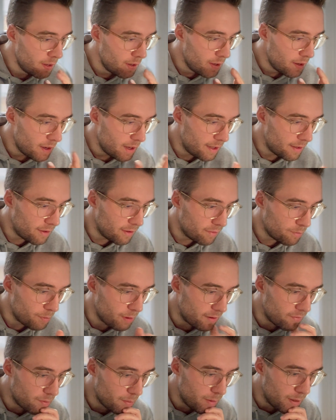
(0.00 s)
and this
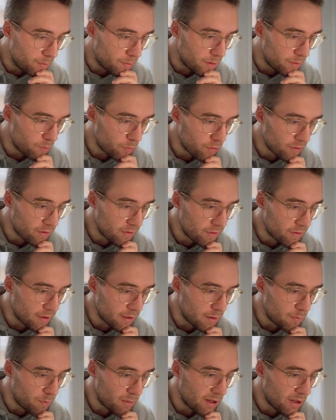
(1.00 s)
behavior may be present
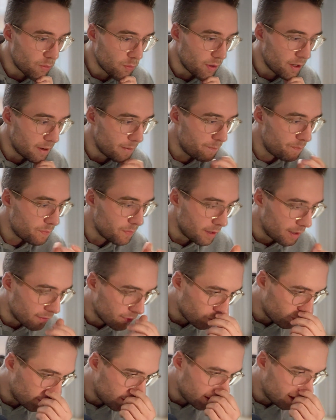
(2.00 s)
in malware as
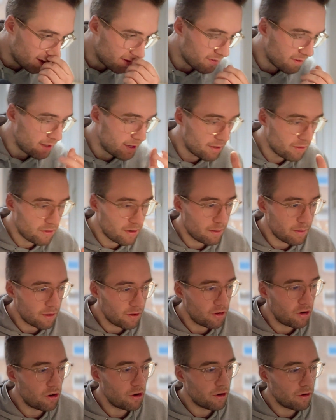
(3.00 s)
well as
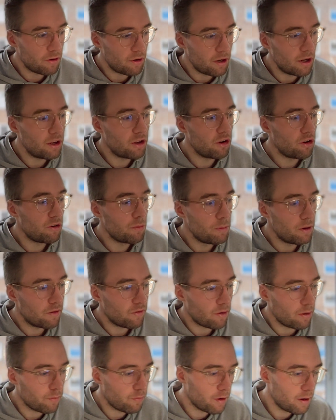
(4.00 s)
legitimate
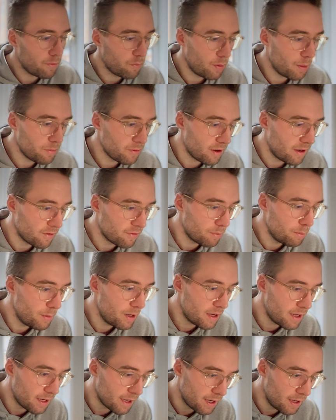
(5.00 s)
software. Websites may
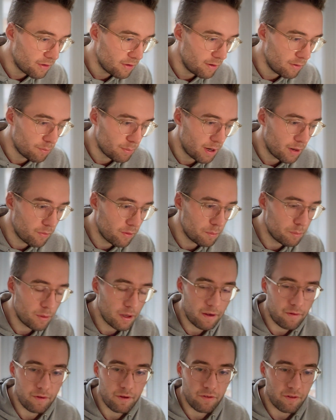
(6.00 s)
engage in spyware
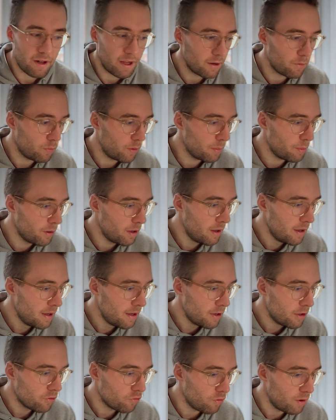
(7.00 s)
behaviors like web
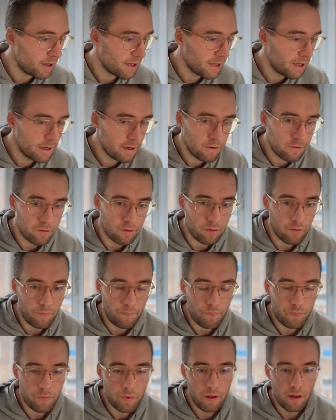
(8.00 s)
tracking. So
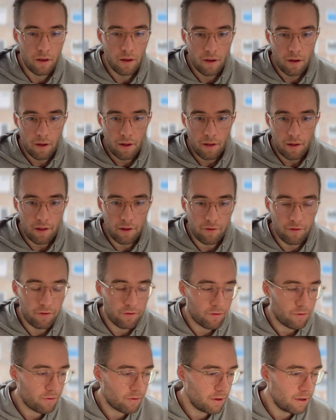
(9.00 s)
this is
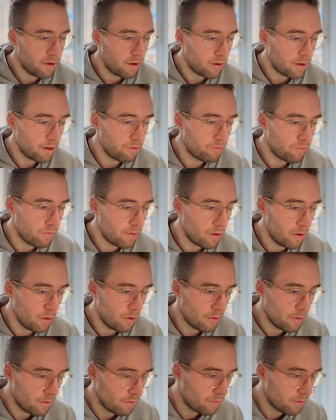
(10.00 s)
seen on
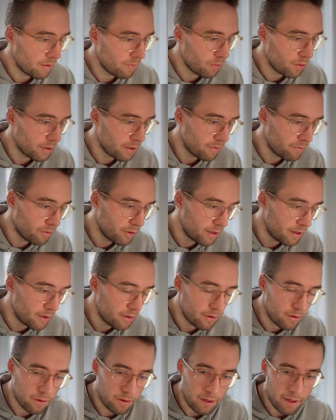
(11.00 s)
several different
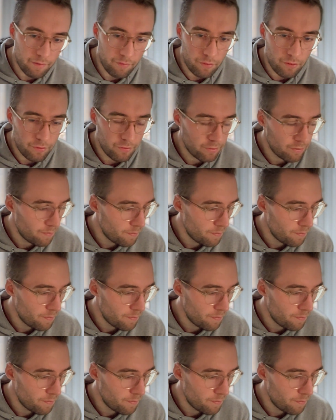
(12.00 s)
levels